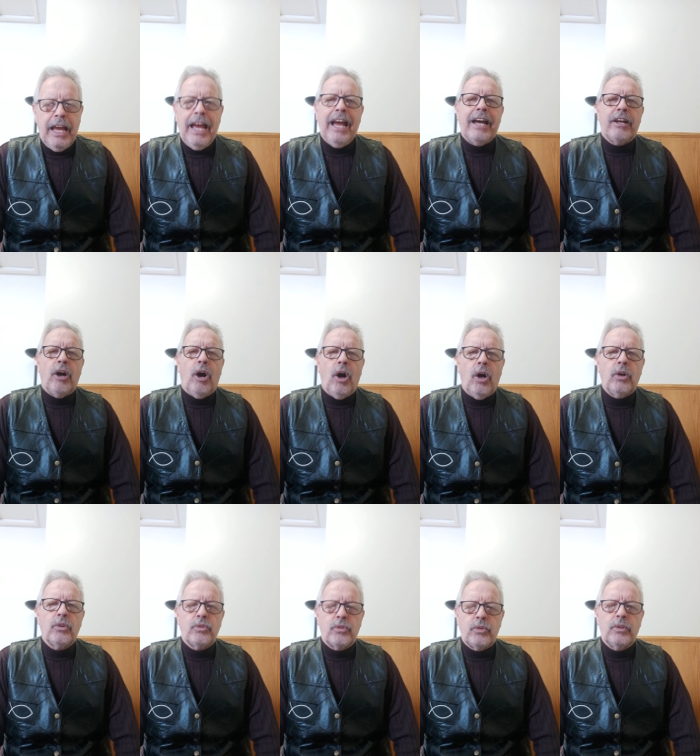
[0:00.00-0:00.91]
and
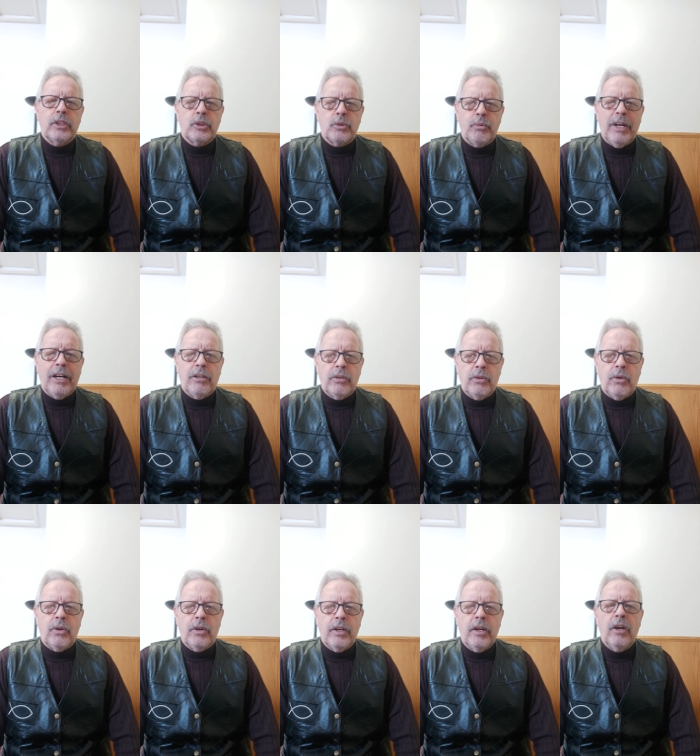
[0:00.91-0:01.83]
also, as well,
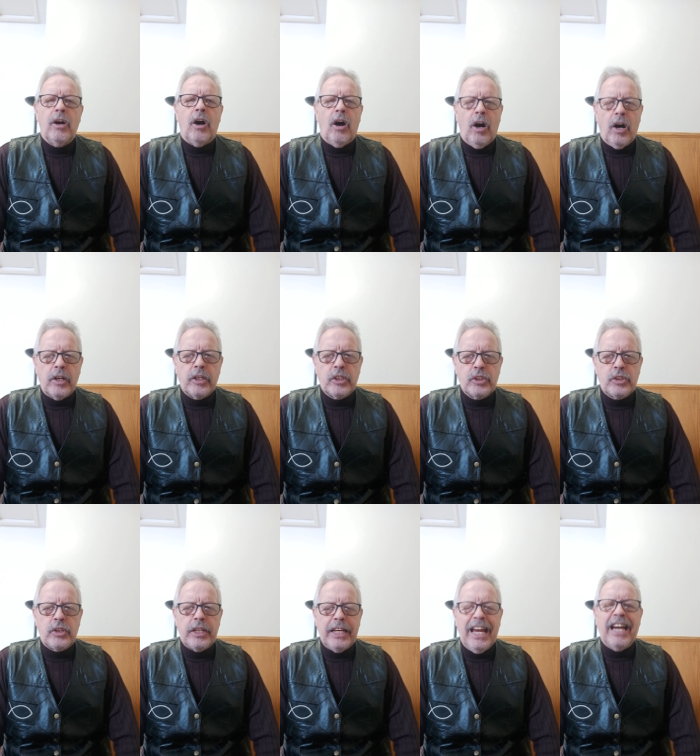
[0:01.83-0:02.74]
Lord,
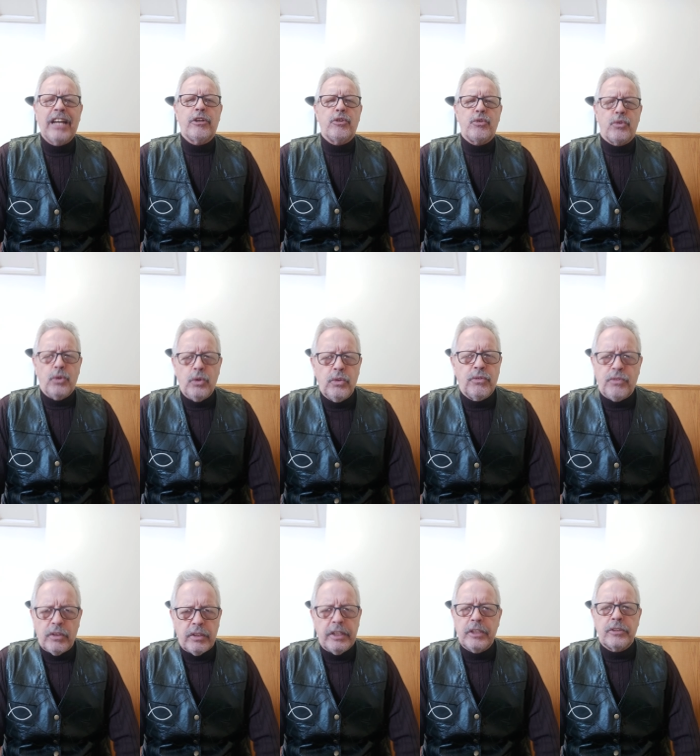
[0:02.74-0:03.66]
honesty and
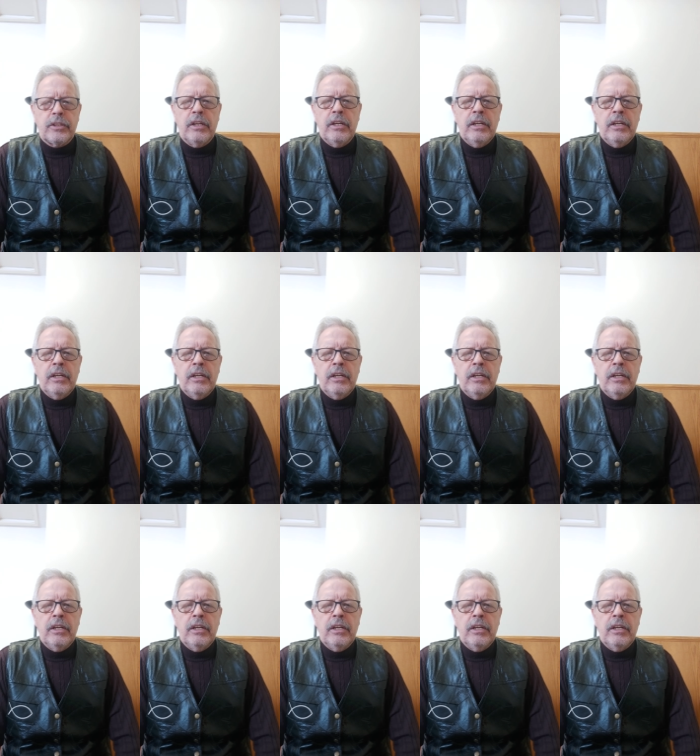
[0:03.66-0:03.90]
truthfulness.